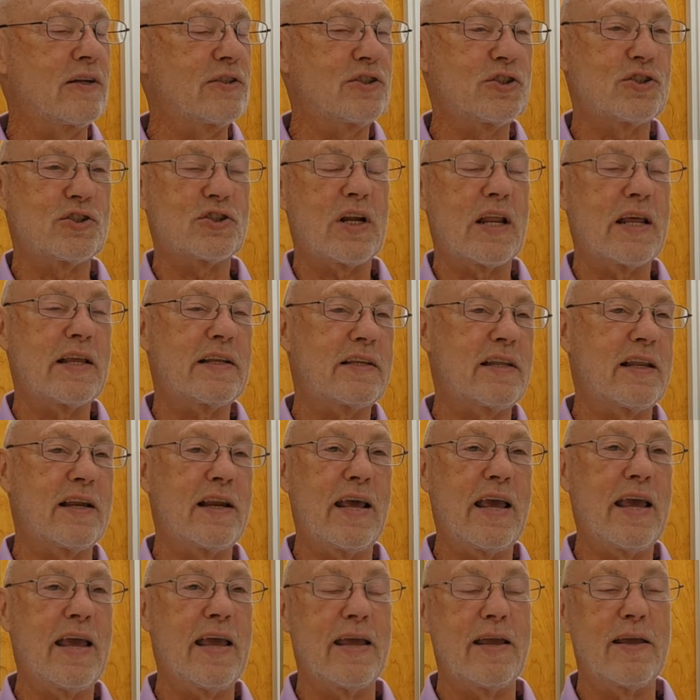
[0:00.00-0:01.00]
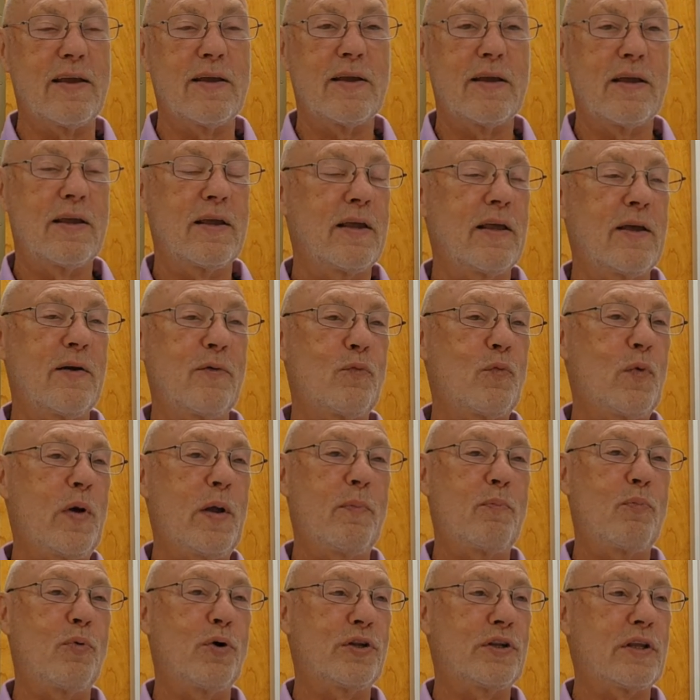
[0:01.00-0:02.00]
just like today, if we
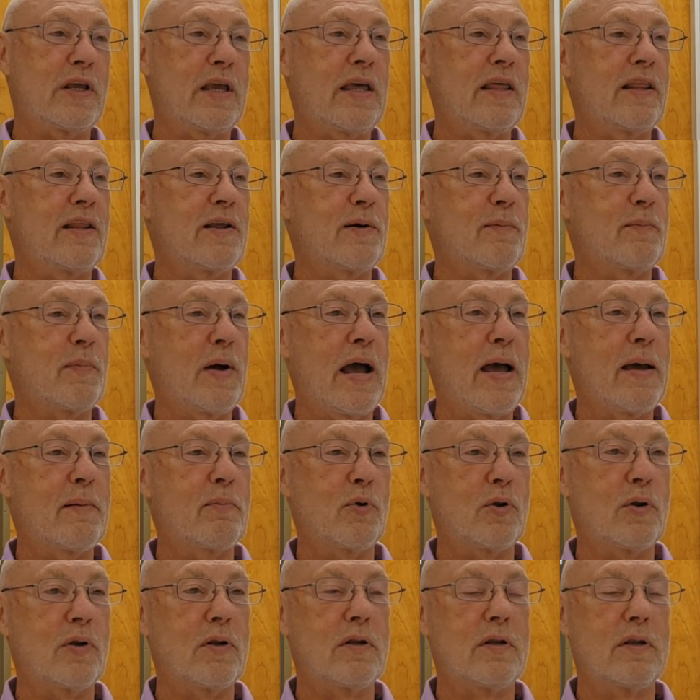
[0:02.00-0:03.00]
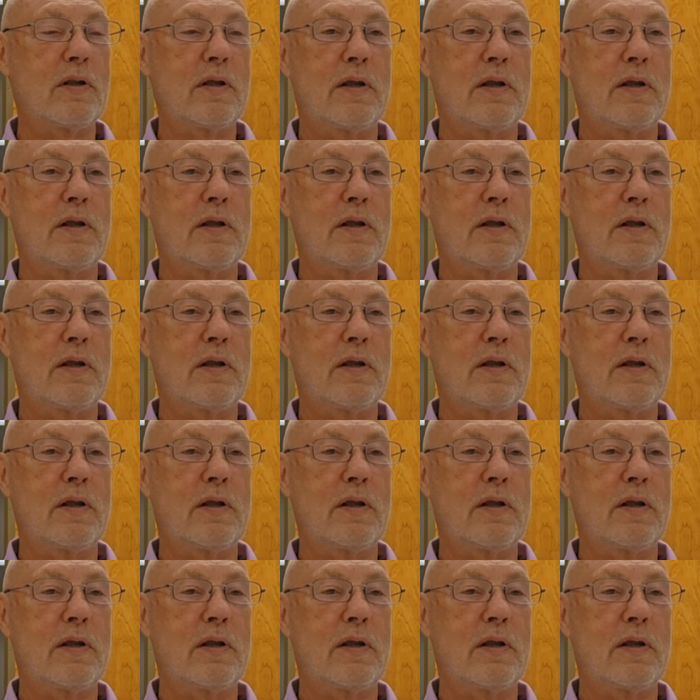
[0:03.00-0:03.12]
put together a Bible